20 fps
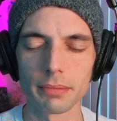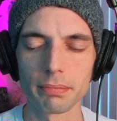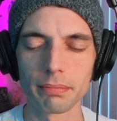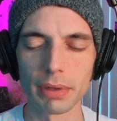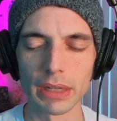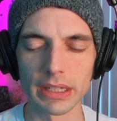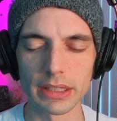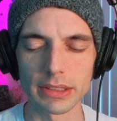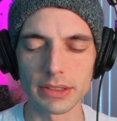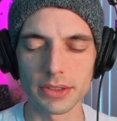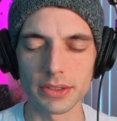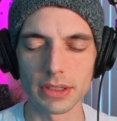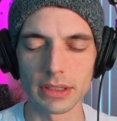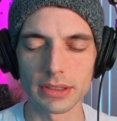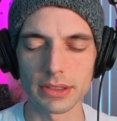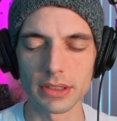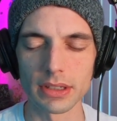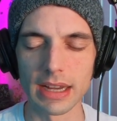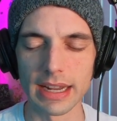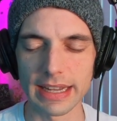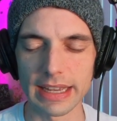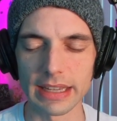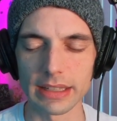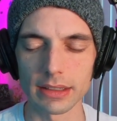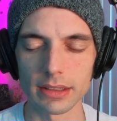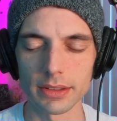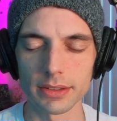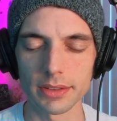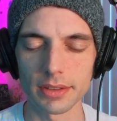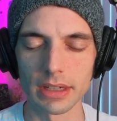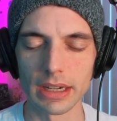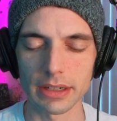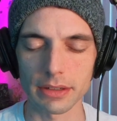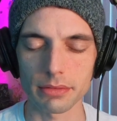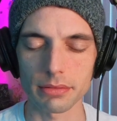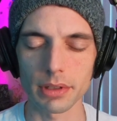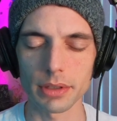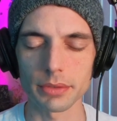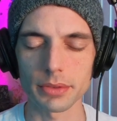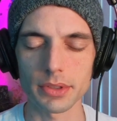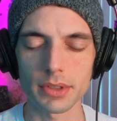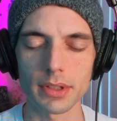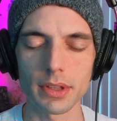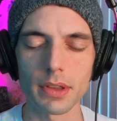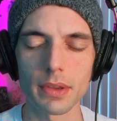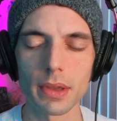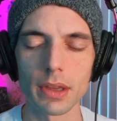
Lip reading: But it's not egg. It's not gross.